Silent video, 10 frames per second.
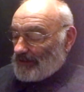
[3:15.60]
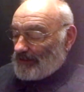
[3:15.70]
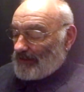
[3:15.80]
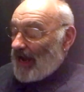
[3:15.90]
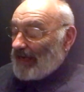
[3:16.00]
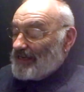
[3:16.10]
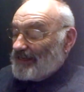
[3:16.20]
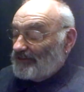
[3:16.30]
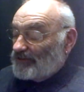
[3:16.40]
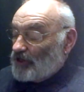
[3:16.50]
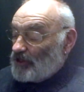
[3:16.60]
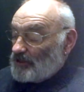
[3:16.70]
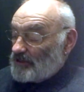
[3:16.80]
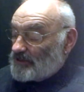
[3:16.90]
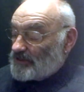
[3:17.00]
The high heeled
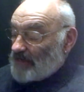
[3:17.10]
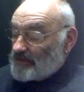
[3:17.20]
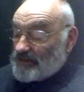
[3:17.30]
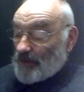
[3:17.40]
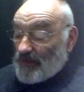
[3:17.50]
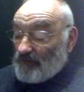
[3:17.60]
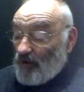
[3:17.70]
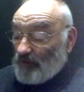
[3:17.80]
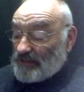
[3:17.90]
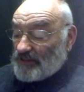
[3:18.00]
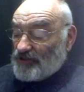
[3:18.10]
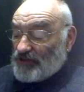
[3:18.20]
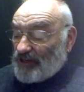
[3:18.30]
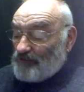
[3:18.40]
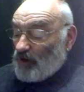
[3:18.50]
girls sidestep the vomit and
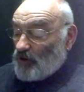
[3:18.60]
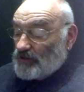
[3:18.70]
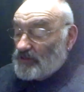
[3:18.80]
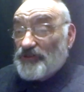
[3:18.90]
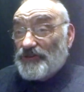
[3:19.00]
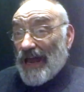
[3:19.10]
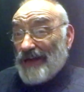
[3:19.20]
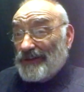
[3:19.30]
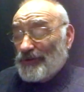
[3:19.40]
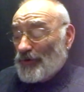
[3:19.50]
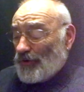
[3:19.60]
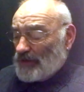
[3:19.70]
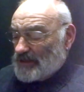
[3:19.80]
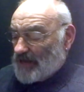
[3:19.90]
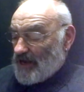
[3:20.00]
chicken boxes and stand in
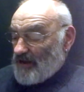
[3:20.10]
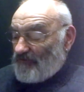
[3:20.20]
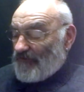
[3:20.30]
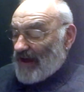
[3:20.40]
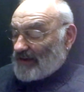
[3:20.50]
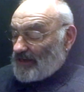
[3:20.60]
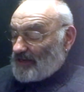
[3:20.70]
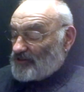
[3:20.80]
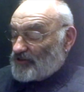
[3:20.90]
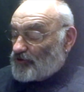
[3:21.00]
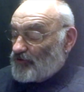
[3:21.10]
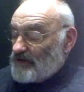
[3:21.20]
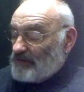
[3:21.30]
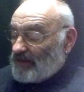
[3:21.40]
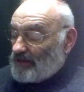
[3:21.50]
corners, fagging and
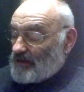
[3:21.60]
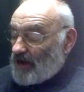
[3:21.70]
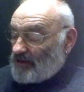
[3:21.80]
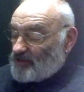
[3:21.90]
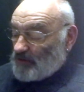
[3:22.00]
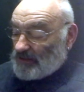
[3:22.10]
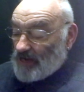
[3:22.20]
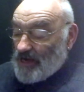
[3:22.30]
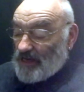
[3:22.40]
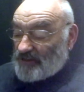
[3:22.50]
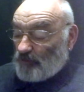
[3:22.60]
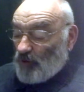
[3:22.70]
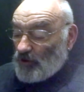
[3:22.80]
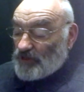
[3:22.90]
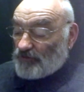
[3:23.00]
screaming encouragement as the
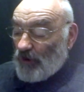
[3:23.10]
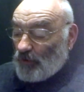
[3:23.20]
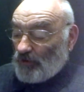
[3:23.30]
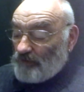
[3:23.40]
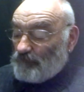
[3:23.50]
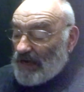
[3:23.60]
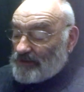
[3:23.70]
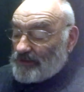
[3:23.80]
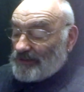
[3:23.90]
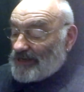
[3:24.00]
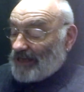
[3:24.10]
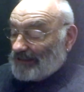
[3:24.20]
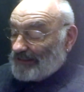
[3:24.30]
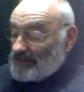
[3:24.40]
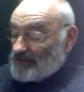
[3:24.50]
boys roll and bite and
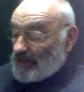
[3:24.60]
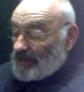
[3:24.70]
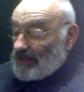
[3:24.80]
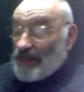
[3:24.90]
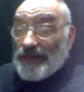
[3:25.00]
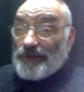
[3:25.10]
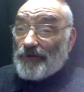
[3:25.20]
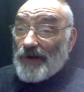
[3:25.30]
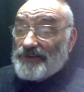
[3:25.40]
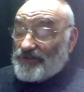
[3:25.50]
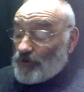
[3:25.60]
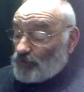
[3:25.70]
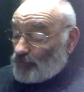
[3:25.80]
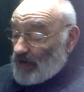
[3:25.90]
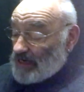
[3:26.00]
cuddle each other in the red
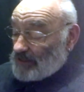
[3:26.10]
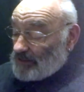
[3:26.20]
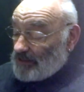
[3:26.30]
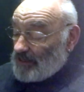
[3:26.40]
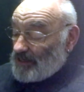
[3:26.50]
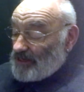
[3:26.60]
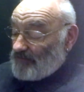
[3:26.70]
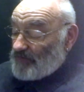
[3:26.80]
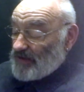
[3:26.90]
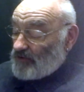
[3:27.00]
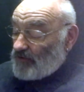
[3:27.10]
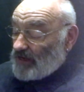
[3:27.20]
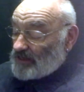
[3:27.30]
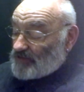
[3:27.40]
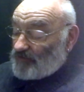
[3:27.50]
soaked rain,
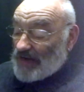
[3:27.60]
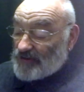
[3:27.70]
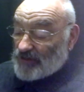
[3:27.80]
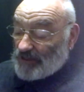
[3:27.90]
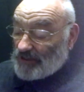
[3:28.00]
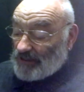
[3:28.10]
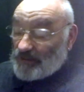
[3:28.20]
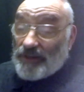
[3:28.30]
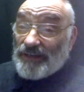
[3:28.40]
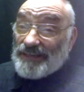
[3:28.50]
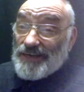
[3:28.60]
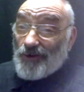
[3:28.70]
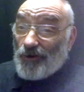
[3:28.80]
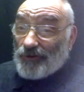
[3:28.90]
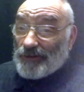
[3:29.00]
fingerings flashing under the
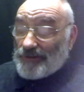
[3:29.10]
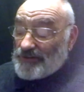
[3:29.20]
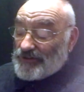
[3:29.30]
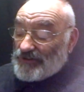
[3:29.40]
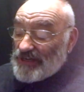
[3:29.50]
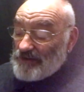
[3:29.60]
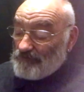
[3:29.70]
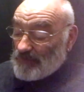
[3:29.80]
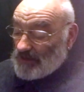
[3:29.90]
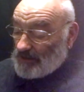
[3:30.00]
neon and the steam.